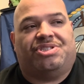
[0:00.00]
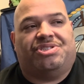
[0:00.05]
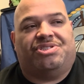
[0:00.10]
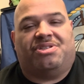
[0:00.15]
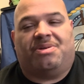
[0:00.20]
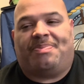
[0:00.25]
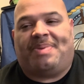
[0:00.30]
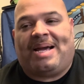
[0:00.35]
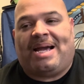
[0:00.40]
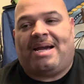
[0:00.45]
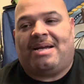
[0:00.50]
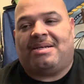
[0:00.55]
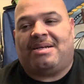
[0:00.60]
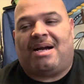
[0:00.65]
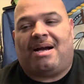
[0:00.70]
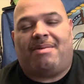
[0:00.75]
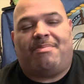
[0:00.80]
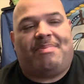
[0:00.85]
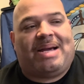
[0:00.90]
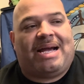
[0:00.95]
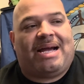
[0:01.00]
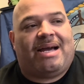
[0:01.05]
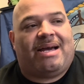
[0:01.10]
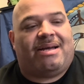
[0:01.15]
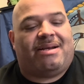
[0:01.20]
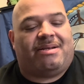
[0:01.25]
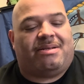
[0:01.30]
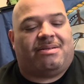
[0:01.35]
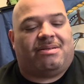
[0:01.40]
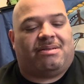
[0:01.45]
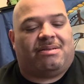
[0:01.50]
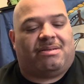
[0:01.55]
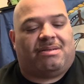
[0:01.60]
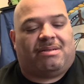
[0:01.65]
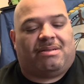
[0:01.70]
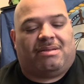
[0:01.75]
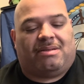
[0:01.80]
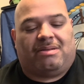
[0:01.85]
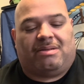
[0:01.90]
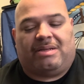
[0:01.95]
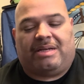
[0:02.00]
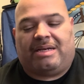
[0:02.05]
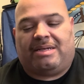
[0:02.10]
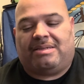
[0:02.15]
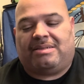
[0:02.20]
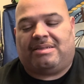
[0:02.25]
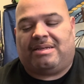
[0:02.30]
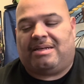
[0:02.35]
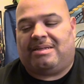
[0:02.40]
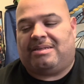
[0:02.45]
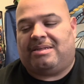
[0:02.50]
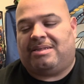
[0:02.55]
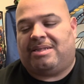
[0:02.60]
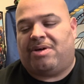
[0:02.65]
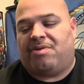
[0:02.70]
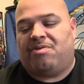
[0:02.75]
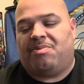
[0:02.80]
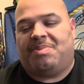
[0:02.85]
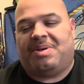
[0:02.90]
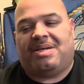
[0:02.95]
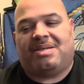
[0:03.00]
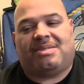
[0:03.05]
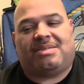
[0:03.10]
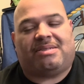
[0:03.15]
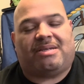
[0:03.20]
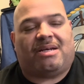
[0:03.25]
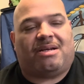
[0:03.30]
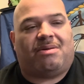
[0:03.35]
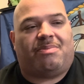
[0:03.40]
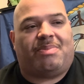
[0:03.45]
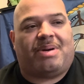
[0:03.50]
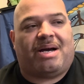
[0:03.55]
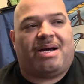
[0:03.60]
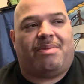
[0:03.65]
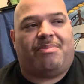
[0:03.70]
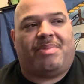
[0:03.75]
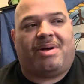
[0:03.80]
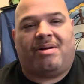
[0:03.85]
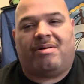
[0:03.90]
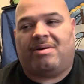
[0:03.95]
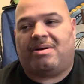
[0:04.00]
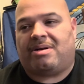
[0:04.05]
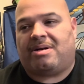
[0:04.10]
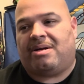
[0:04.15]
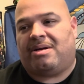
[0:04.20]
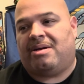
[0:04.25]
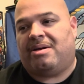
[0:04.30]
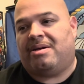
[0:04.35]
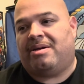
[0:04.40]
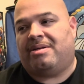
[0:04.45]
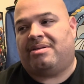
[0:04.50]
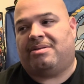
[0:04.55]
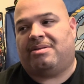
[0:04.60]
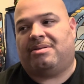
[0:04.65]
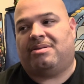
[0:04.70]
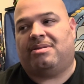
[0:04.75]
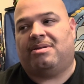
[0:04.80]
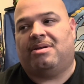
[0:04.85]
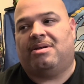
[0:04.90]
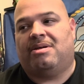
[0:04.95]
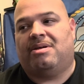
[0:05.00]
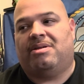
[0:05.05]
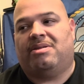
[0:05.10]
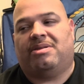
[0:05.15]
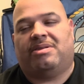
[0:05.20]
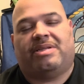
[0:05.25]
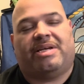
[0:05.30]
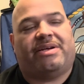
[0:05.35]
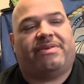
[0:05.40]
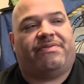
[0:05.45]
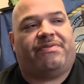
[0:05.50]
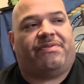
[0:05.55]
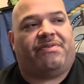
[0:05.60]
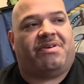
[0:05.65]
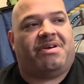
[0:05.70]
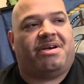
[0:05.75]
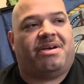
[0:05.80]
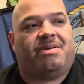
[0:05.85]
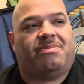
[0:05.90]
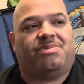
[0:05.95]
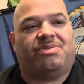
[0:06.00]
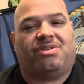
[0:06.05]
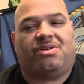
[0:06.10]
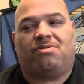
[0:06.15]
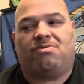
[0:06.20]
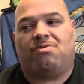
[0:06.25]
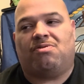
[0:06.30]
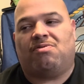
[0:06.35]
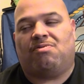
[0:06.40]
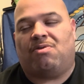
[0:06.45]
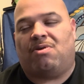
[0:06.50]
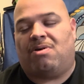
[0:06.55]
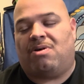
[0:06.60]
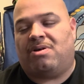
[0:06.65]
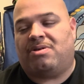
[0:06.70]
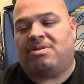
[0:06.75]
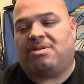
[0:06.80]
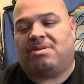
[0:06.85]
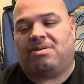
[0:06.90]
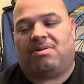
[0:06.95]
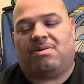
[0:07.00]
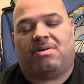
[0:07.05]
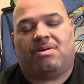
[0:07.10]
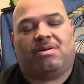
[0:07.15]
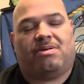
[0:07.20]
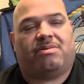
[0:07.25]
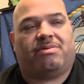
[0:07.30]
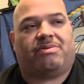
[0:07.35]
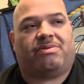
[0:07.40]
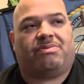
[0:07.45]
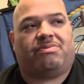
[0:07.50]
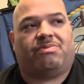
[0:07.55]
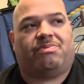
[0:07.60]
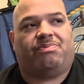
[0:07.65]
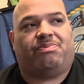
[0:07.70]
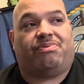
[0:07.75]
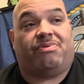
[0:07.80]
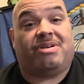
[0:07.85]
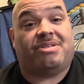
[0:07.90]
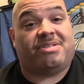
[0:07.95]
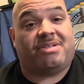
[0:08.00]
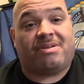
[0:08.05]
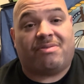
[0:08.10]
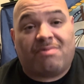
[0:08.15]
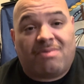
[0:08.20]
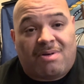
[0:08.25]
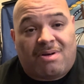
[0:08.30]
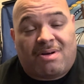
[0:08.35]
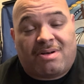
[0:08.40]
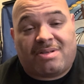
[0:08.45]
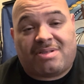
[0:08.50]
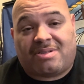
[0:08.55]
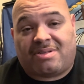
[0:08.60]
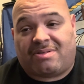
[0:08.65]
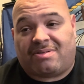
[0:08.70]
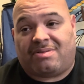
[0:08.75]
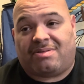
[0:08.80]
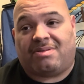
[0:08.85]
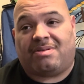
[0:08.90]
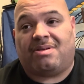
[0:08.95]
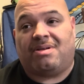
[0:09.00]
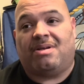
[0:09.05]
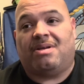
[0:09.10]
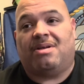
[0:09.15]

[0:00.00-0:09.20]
Japan got mad and they said that they were being set up by America, and they framed General Ross or President Ross, and